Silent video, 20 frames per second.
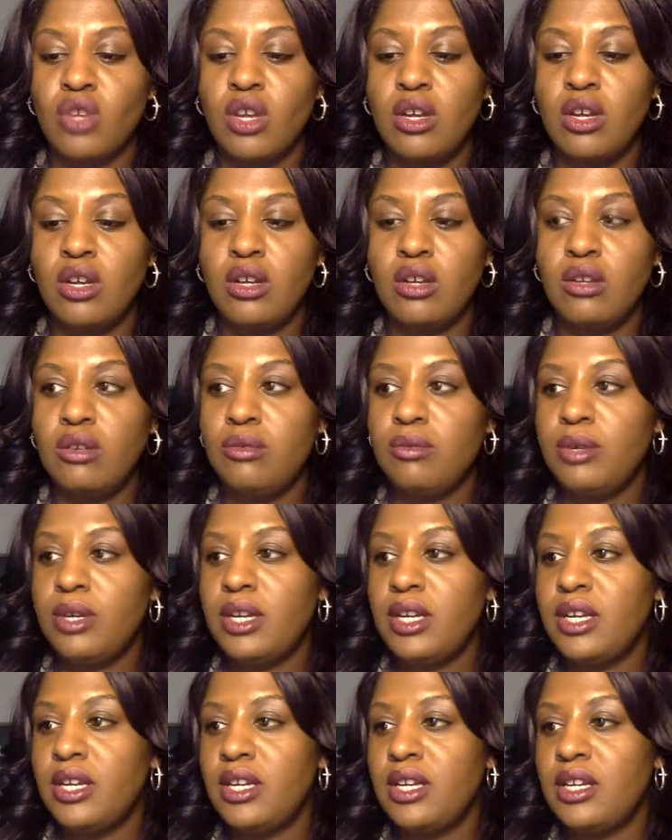All
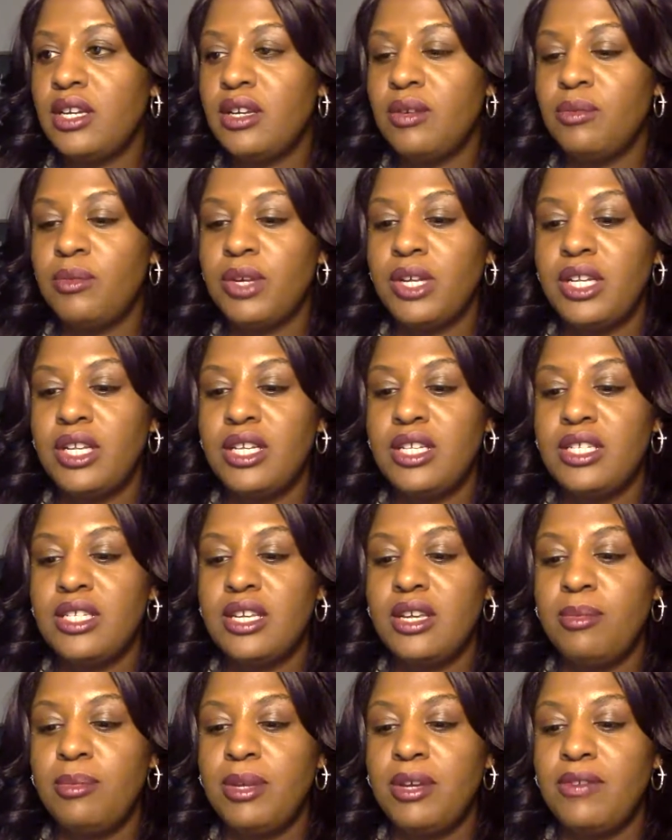right, what is
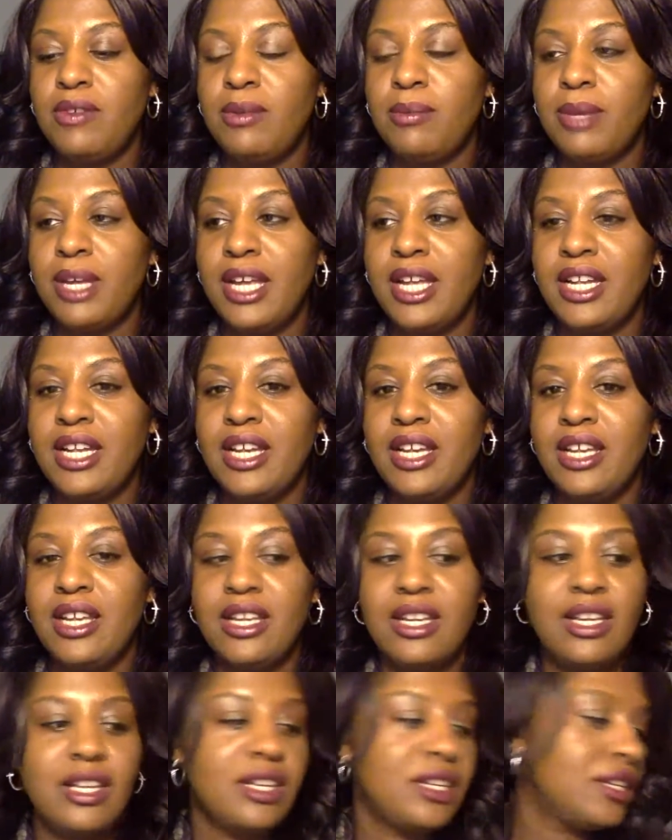up,
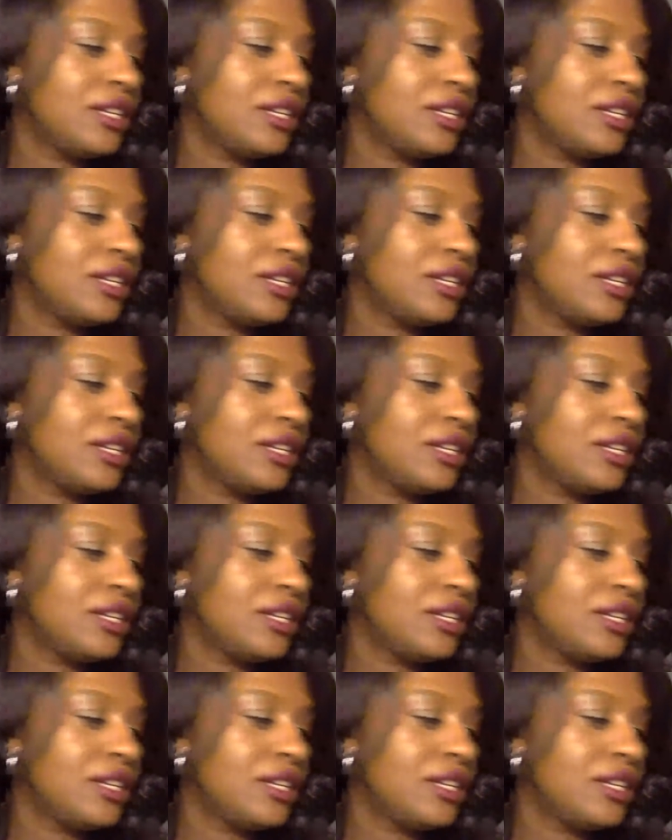everybody?